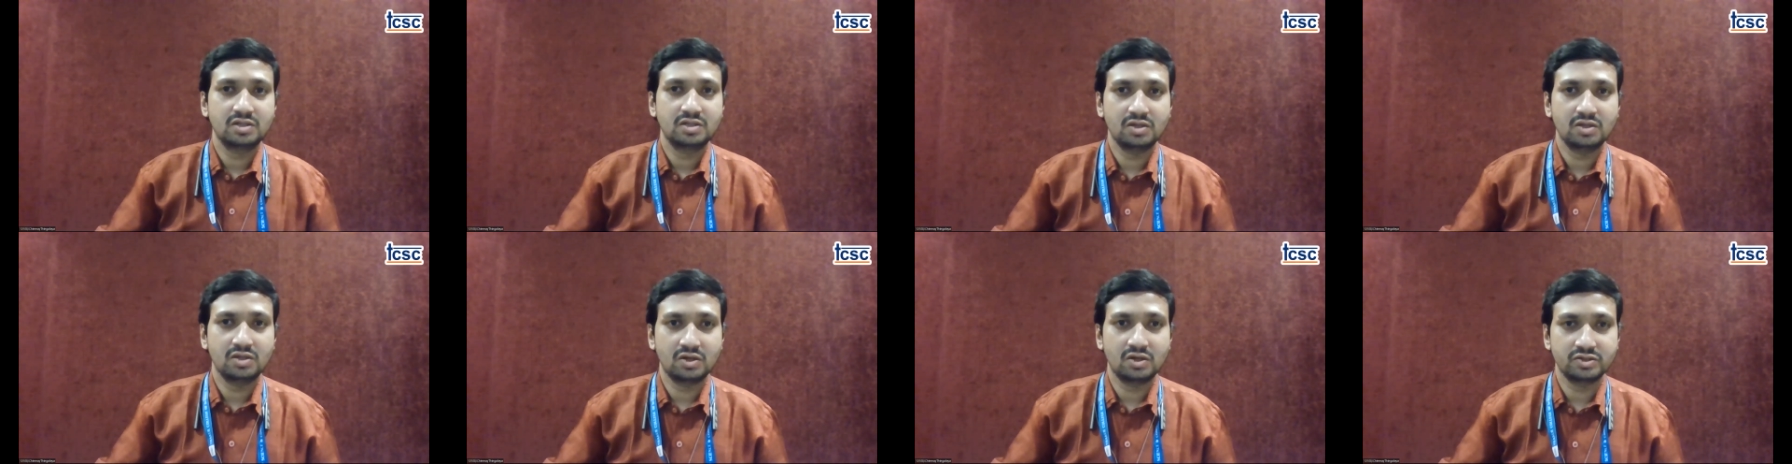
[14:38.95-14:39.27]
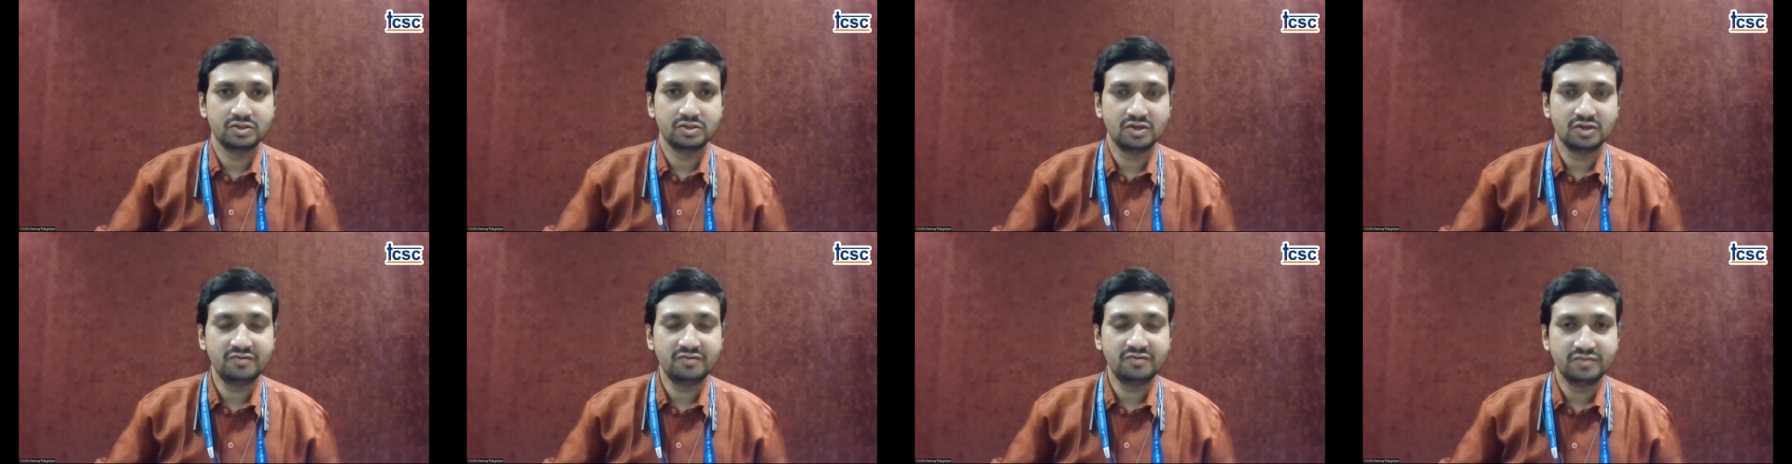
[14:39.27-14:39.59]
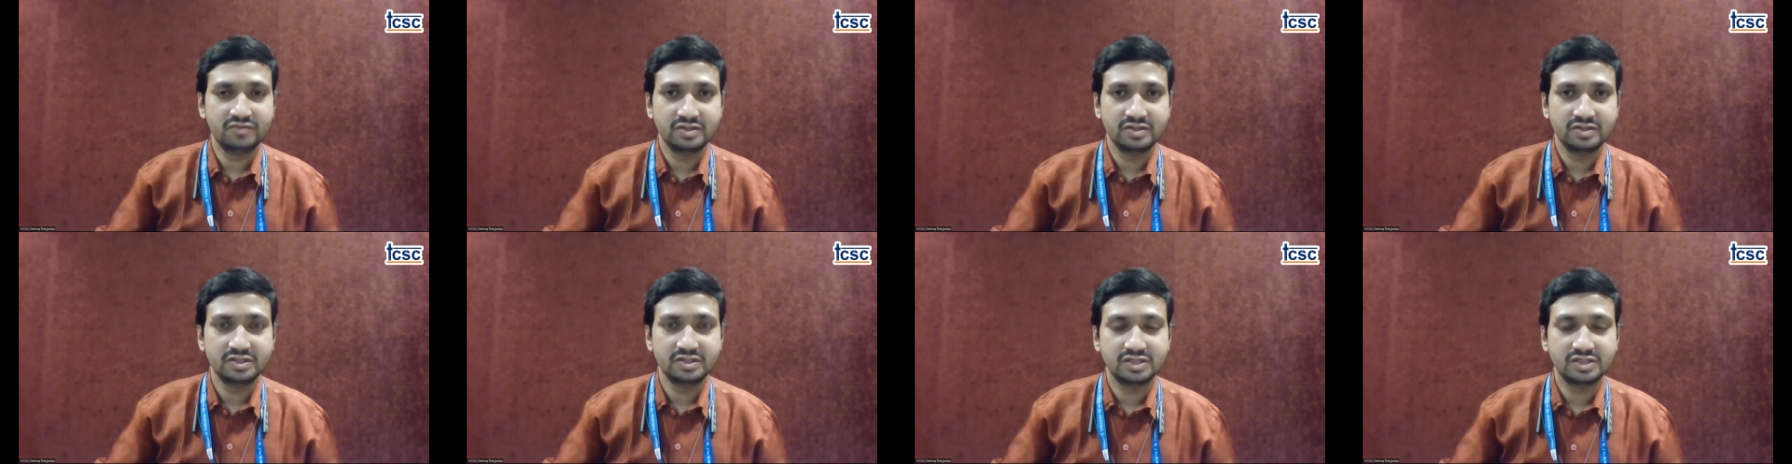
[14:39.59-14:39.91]
laws of
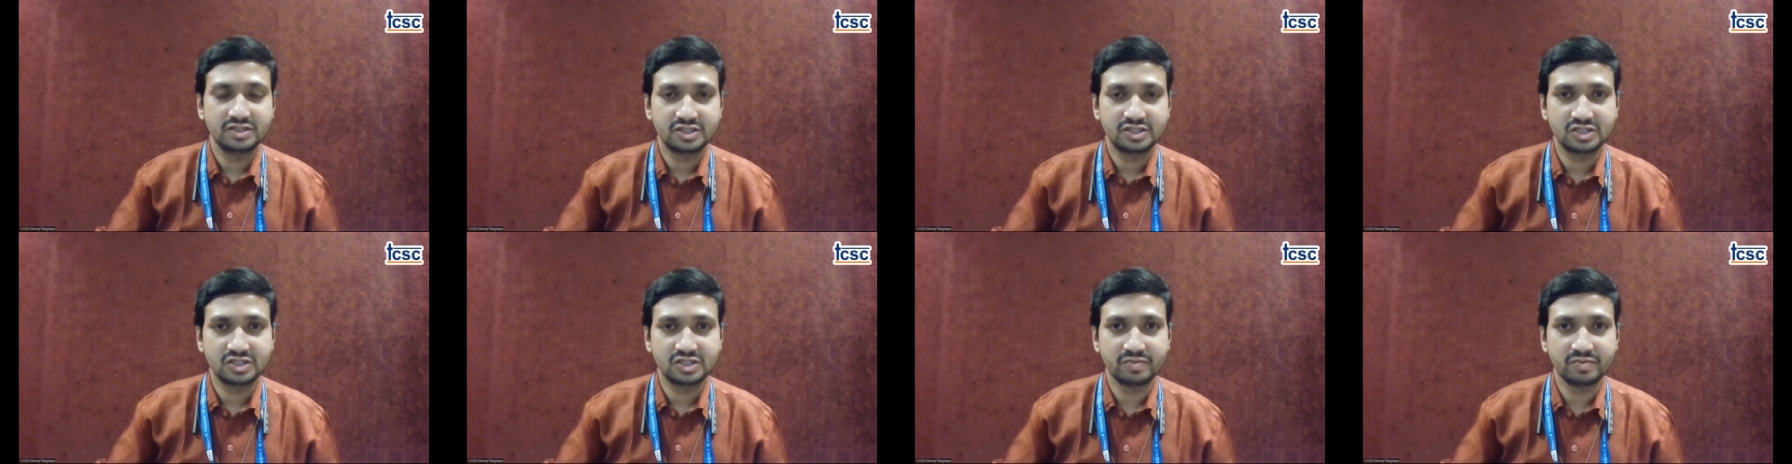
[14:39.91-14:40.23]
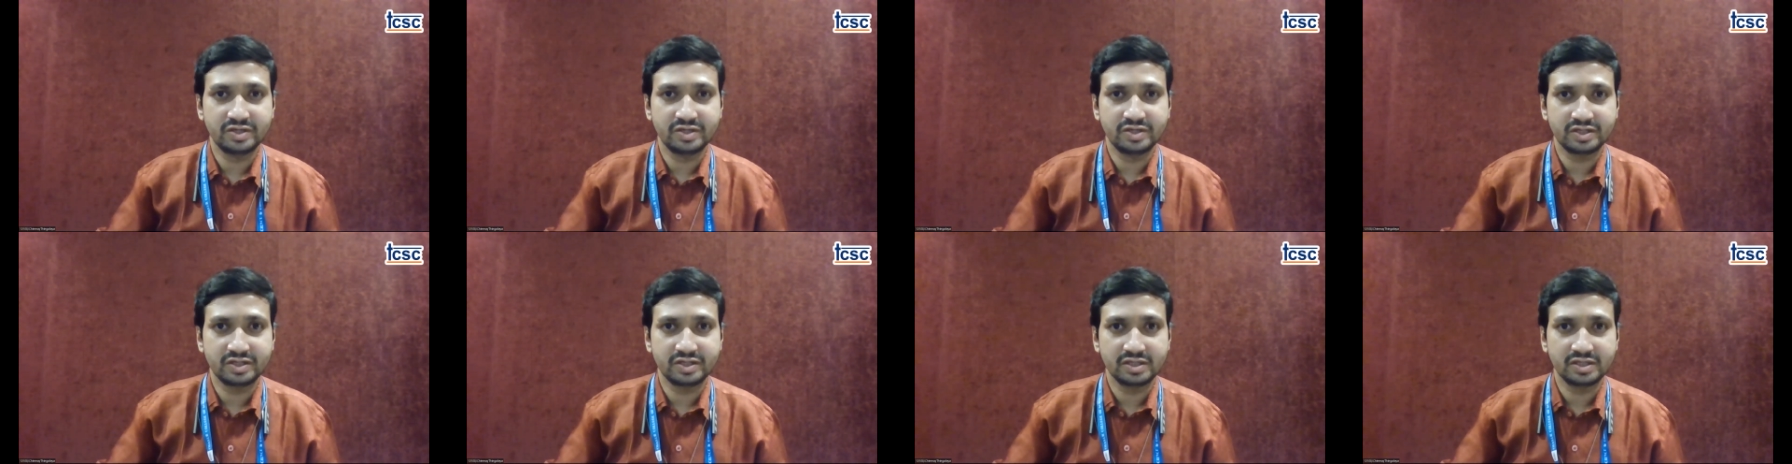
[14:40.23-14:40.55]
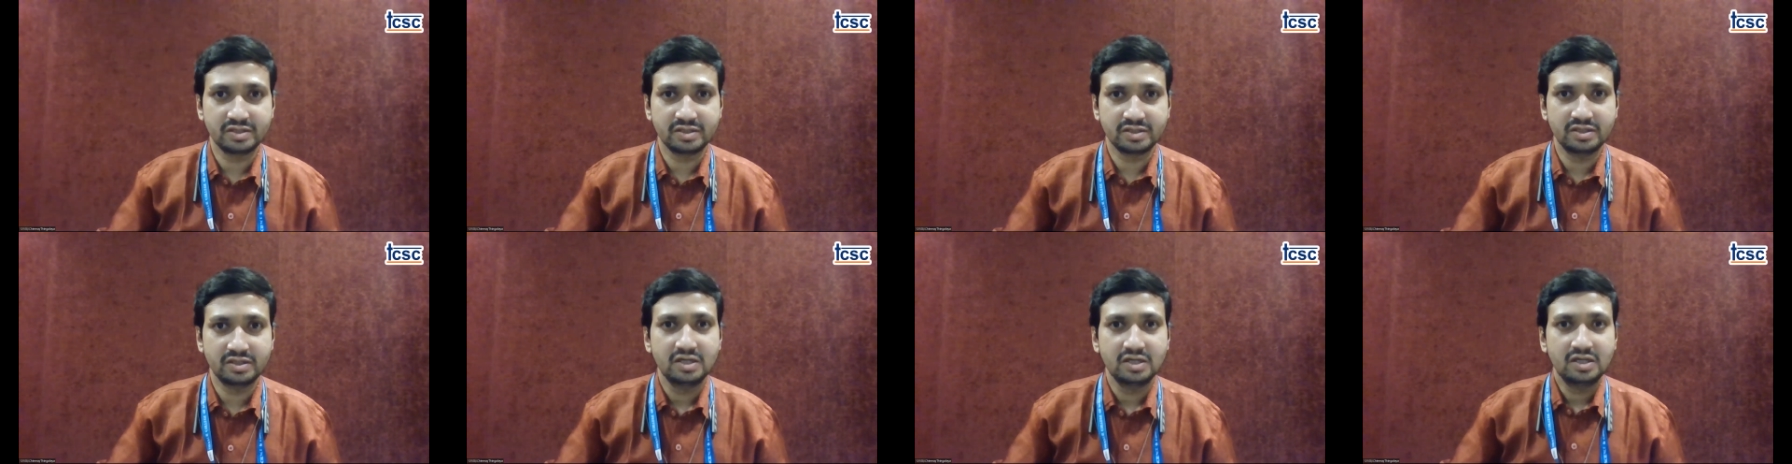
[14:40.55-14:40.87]

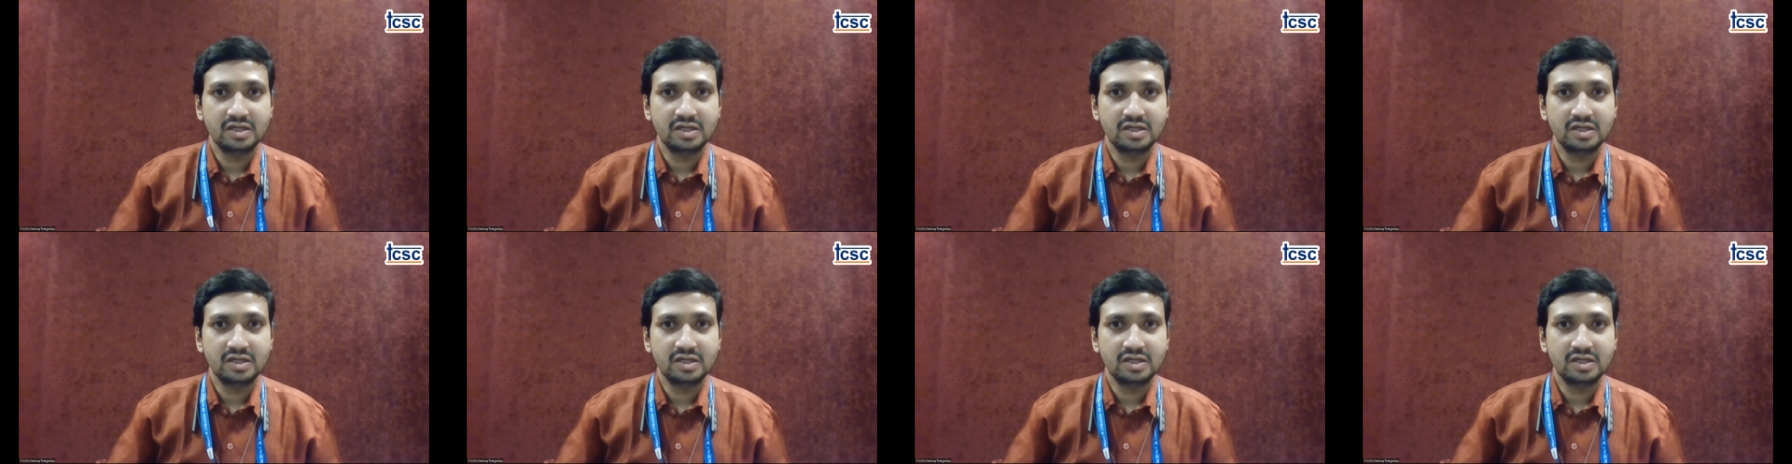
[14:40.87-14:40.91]
symmetry.